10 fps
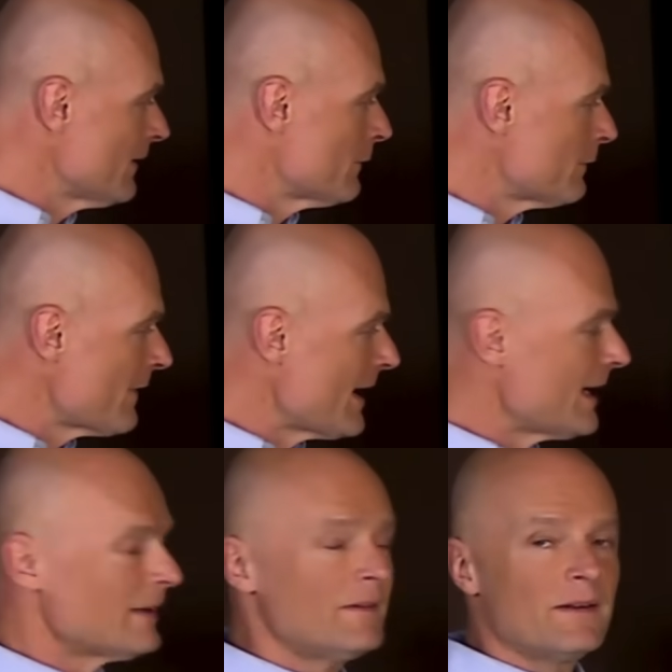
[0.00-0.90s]
and
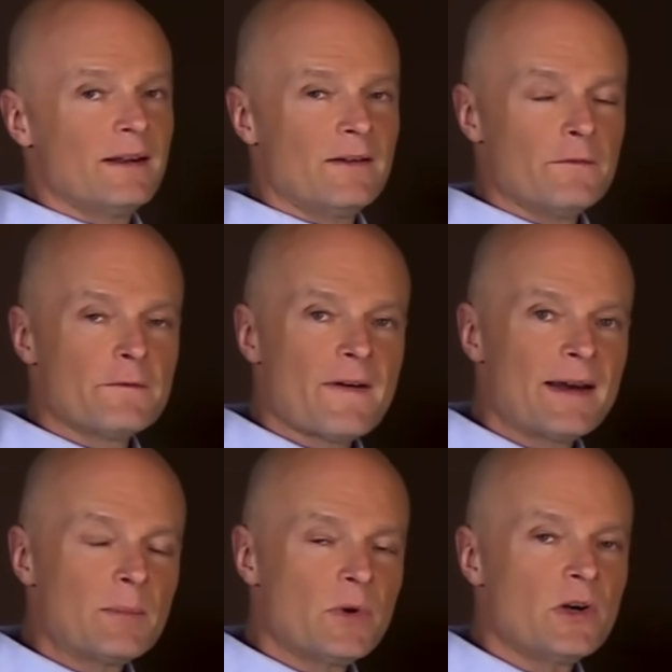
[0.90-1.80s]
fat and
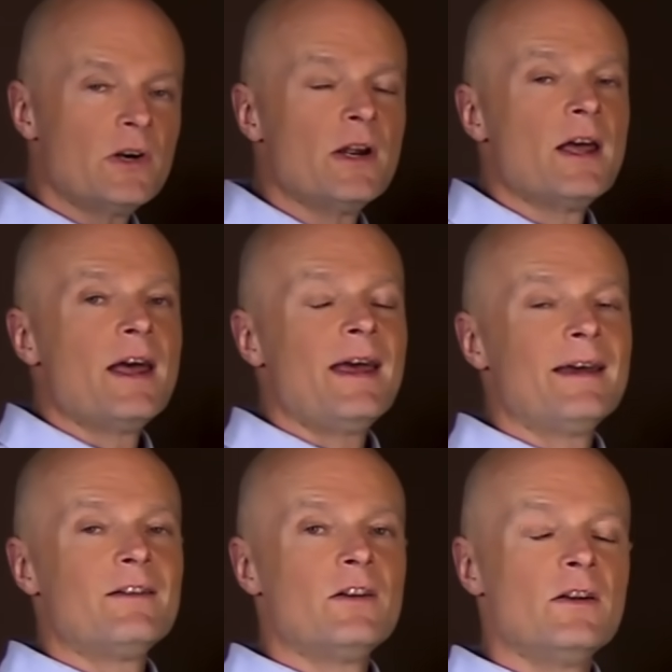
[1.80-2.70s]
fiber
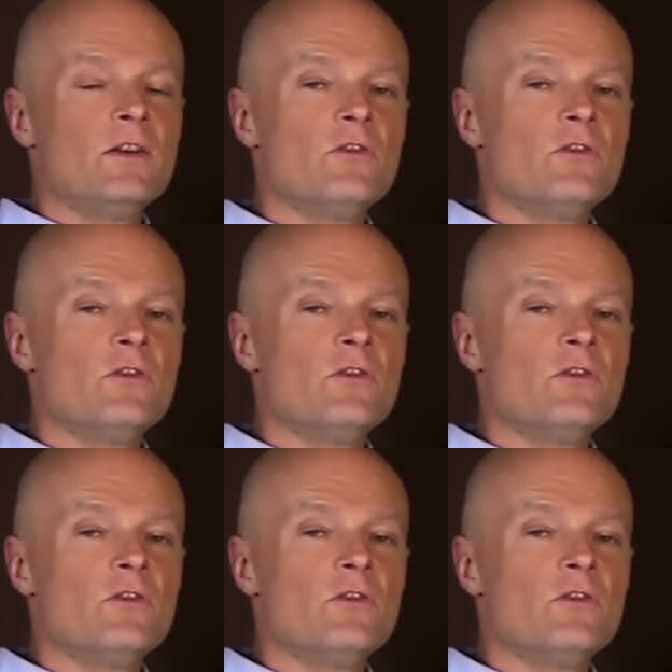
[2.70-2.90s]
and